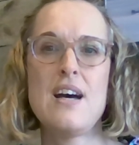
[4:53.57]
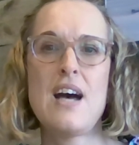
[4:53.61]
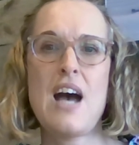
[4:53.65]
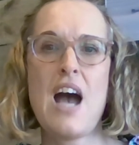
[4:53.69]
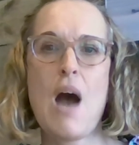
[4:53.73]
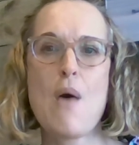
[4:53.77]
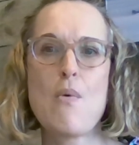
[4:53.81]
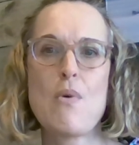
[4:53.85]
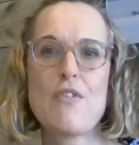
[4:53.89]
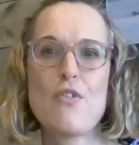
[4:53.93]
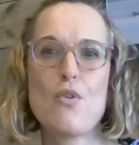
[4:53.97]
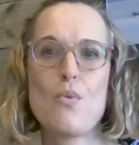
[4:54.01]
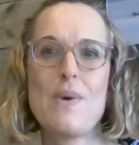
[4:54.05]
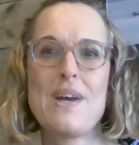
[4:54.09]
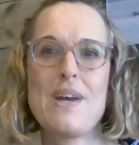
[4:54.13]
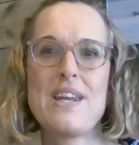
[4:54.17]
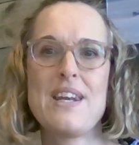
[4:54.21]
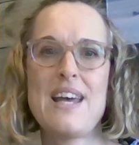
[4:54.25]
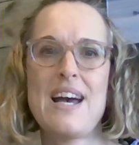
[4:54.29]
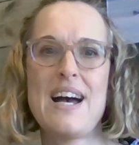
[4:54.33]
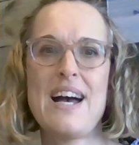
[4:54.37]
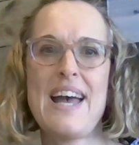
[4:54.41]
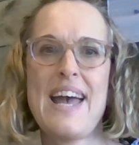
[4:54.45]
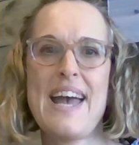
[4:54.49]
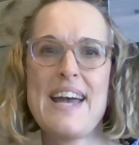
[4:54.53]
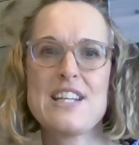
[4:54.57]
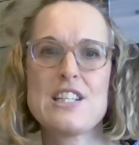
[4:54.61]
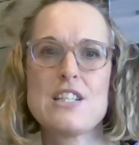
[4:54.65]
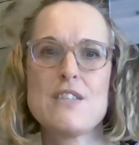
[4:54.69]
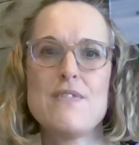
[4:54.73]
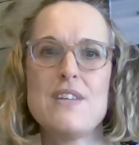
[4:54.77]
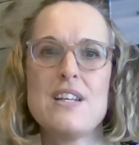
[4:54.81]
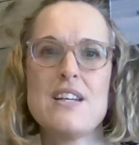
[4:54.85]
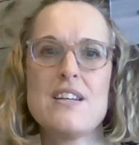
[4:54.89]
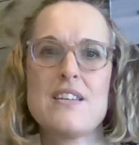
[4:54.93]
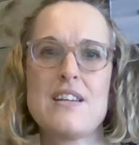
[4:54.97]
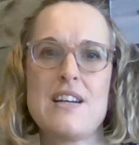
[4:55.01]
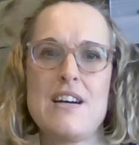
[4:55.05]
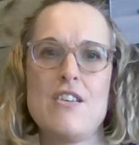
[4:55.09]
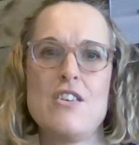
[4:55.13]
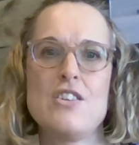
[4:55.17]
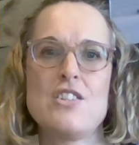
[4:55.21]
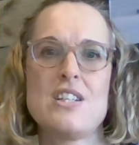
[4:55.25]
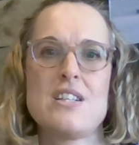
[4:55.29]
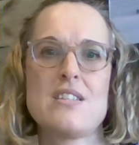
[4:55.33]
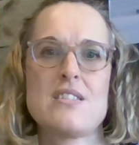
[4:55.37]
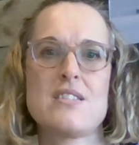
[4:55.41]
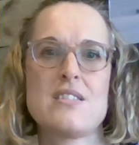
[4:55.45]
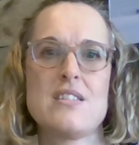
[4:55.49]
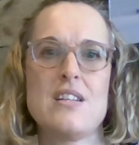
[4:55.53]
However, we now actively encourage
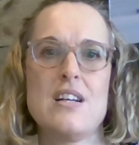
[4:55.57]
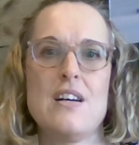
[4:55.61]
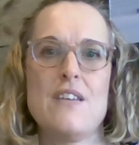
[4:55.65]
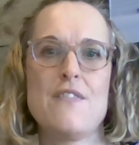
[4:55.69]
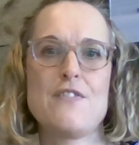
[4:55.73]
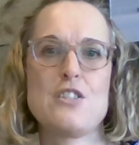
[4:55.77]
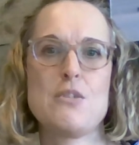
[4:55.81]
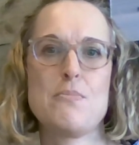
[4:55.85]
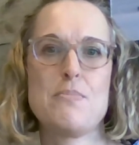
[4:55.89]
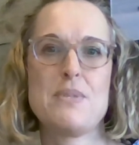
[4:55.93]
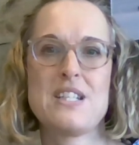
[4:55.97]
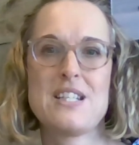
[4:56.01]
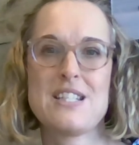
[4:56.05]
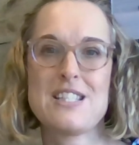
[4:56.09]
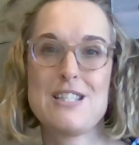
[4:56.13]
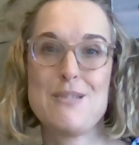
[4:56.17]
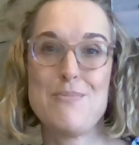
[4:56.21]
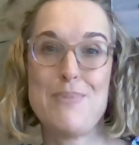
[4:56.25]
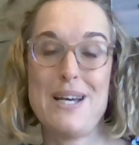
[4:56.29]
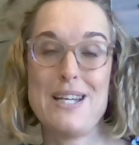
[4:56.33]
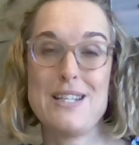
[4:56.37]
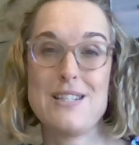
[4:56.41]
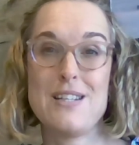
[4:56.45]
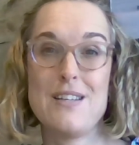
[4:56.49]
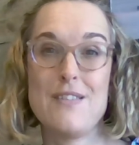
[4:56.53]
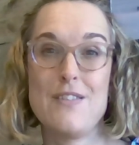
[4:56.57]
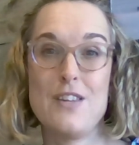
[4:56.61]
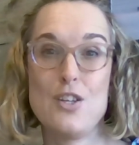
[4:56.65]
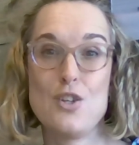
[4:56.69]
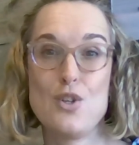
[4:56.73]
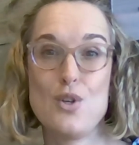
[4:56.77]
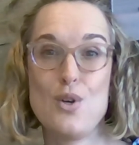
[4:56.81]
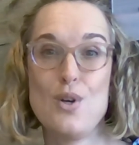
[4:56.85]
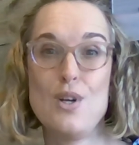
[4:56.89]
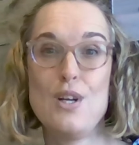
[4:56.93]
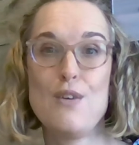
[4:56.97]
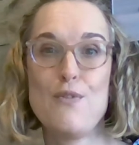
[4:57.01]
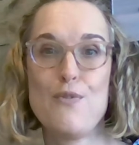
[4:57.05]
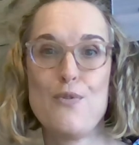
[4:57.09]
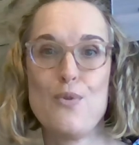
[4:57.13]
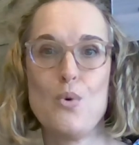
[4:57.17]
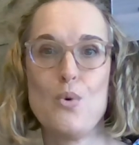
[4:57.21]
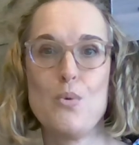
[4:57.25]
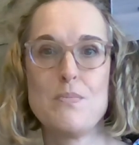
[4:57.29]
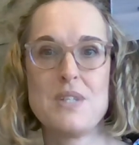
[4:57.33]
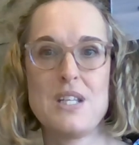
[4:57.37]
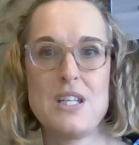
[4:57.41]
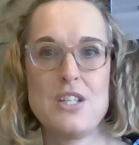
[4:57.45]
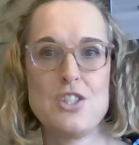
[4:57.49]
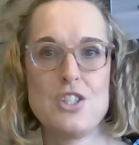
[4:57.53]
our staff to participate in the newly
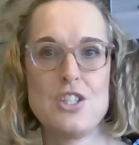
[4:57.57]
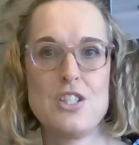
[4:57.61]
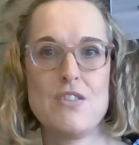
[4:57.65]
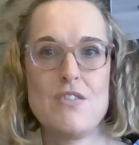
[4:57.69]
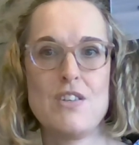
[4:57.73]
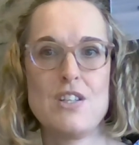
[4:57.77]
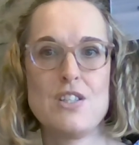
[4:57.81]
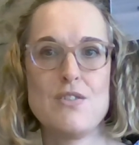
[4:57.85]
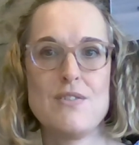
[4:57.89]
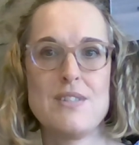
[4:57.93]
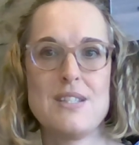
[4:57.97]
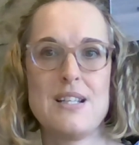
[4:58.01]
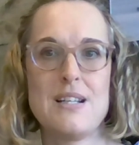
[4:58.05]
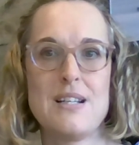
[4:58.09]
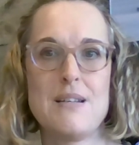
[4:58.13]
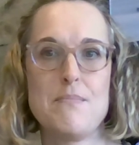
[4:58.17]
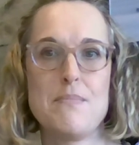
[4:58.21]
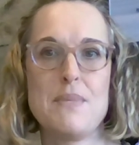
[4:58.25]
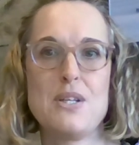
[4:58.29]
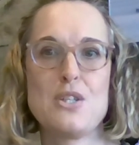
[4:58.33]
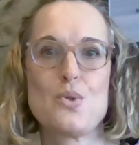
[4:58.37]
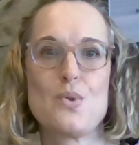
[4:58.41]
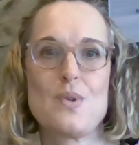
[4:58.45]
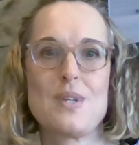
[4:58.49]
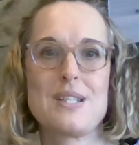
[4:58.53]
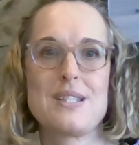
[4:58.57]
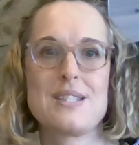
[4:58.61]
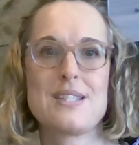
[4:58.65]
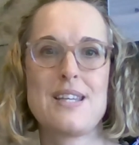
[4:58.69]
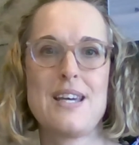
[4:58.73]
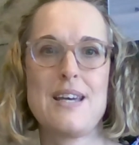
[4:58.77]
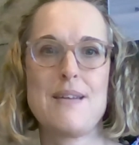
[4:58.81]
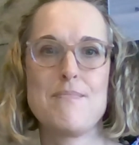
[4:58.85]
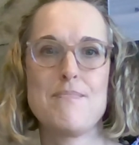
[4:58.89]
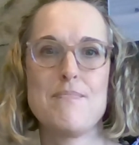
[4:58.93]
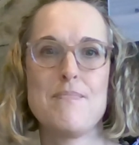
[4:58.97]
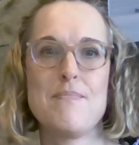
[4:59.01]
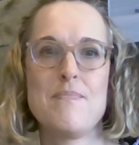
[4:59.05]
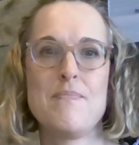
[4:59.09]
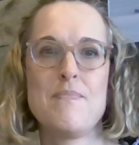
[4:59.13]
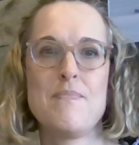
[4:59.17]
formed Engineering New Zealand Mentoring Scheme.